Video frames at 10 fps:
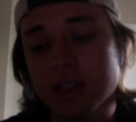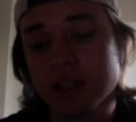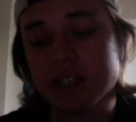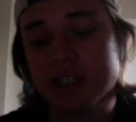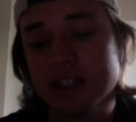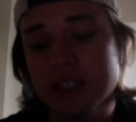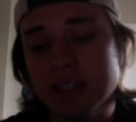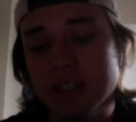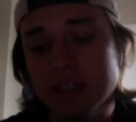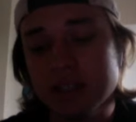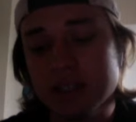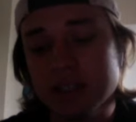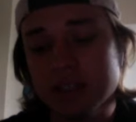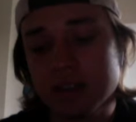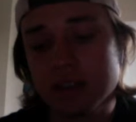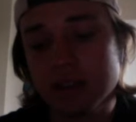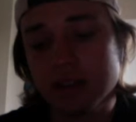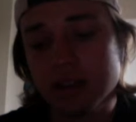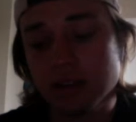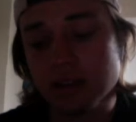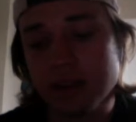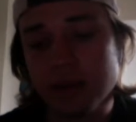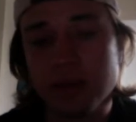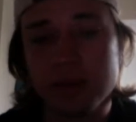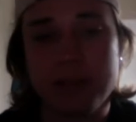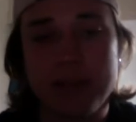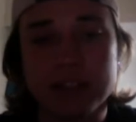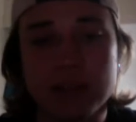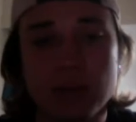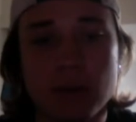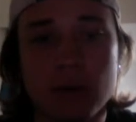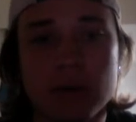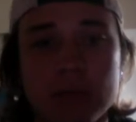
exceeded when they were passing the ball,